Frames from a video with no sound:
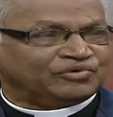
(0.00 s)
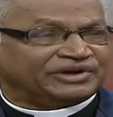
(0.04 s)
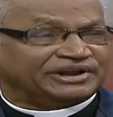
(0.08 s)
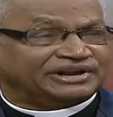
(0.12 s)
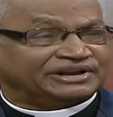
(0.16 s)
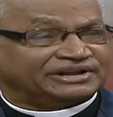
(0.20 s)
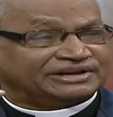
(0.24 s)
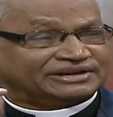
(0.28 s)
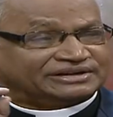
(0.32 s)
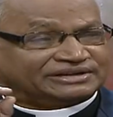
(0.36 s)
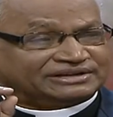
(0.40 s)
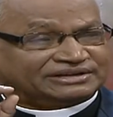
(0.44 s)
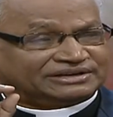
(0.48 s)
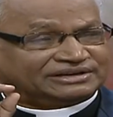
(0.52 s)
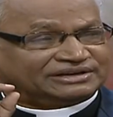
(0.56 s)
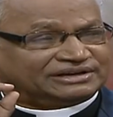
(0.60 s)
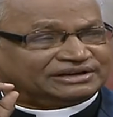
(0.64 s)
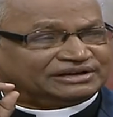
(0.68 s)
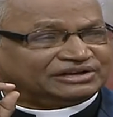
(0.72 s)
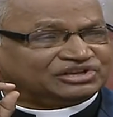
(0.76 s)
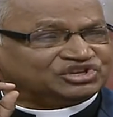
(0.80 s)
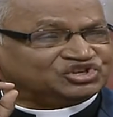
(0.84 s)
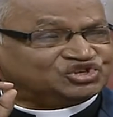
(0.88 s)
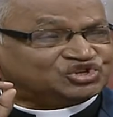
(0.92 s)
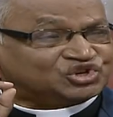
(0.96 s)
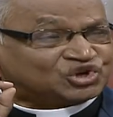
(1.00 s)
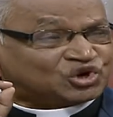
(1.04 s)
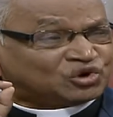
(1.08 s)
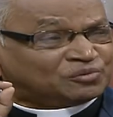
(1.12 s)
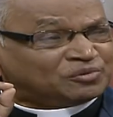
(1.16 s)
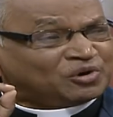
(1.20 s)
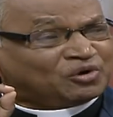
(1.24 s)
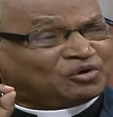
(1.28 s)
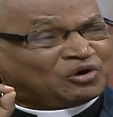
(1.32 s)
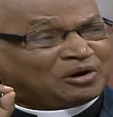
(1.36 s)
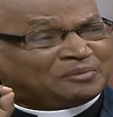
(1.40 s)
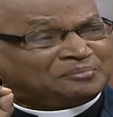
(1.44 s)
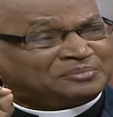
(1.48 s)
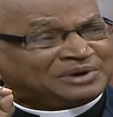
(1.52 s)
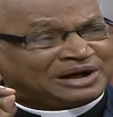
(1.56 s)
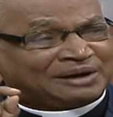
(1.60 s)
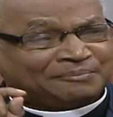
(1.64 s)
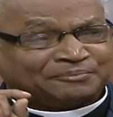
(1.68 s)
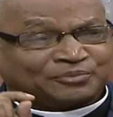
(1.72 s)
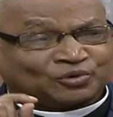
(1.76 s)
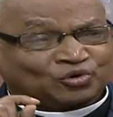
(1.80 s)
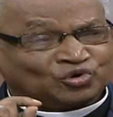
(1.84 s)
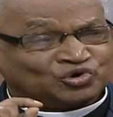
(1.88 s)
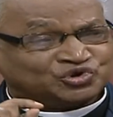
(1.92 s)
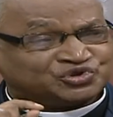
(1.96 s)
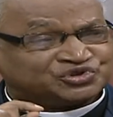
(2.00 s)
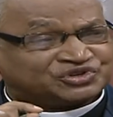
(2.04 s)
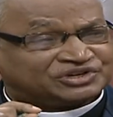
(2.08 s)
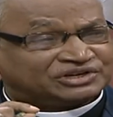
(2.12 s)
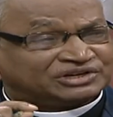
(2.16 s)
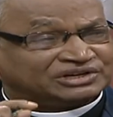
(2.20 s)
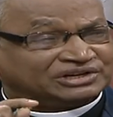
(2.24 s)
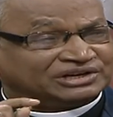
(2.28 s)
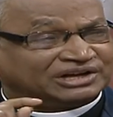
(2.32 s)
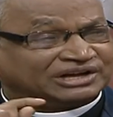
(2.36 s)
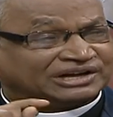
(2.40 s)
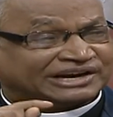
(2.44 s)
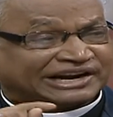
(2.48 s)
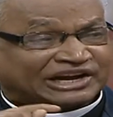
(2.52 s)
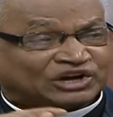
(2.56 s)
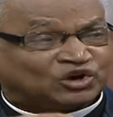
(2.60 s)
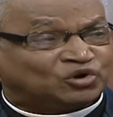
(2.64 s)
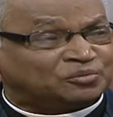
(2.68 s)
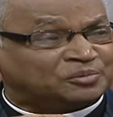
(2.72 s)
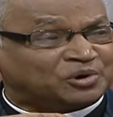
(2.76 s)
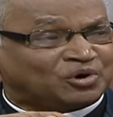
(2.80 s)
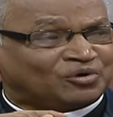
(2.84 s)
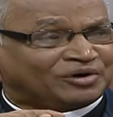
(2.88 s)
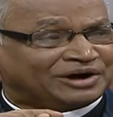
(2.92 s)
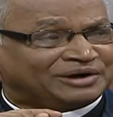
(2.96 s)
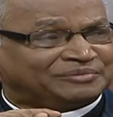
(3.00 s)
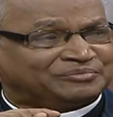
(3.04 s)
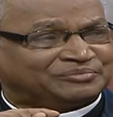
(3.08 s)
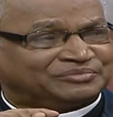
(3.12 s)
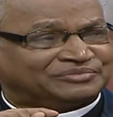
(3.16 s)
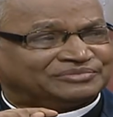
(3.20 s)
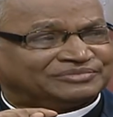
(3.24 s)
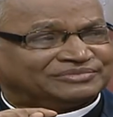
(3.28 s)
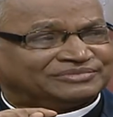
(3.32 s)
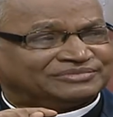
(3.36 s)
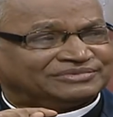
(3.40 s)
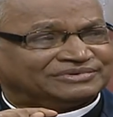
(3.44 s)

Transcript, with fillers: when uh, Jeroboam approached Rehoboam,